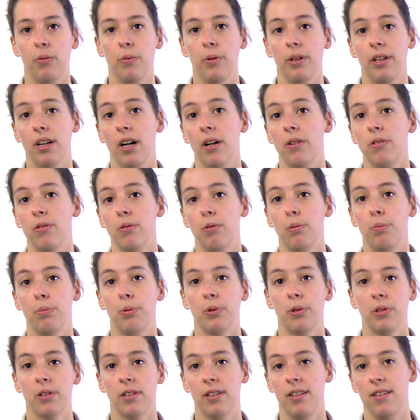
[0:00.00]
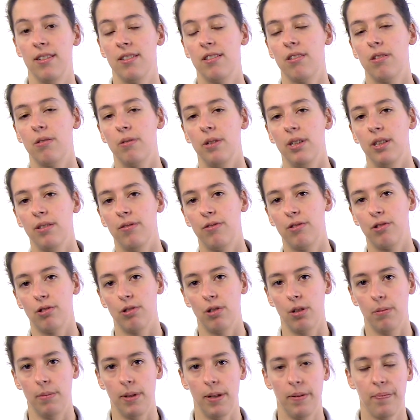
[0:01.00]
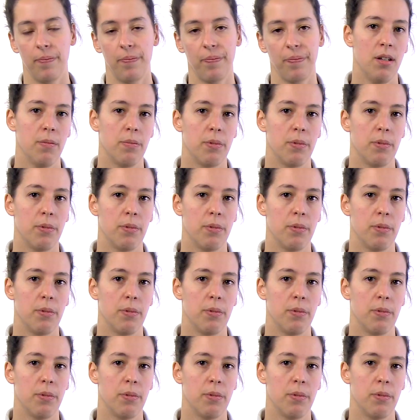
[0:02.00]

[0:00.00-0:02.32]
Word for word: without the reported history of trauma.